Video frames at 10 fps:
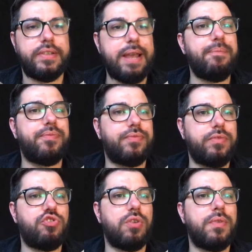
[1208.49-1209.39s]
Yep,
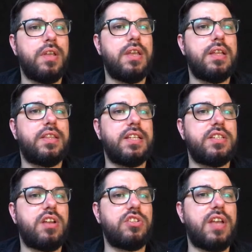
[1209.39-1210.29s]
true. This
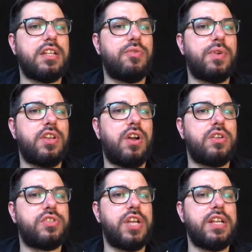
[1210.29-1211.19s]
is also handy when
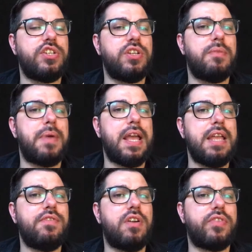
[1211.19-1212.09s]
you're changing the
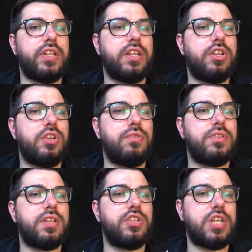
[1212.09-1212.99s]
behavior of a link
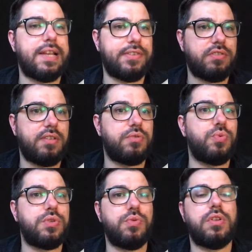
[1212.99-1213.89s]
using JavaScript,
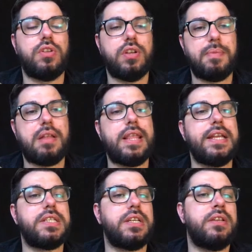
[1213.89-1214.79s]
which we'll learn about
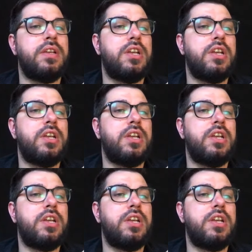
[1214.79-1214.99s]
later.